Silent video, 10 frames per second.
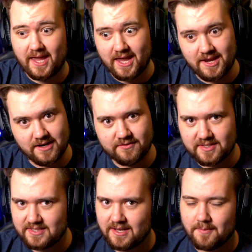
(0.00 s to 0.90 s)
any of
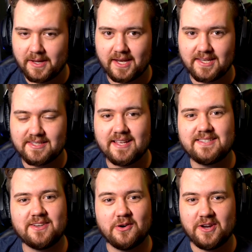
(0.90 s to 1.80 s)
this did not make any
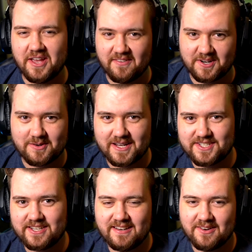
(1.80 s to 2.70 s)
sense or you have a
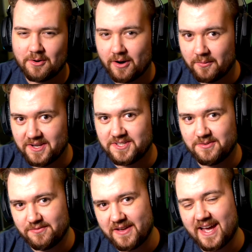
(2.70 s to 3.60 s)
question or I went
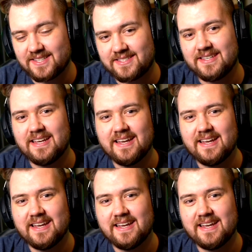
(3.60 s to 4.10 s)
too fast.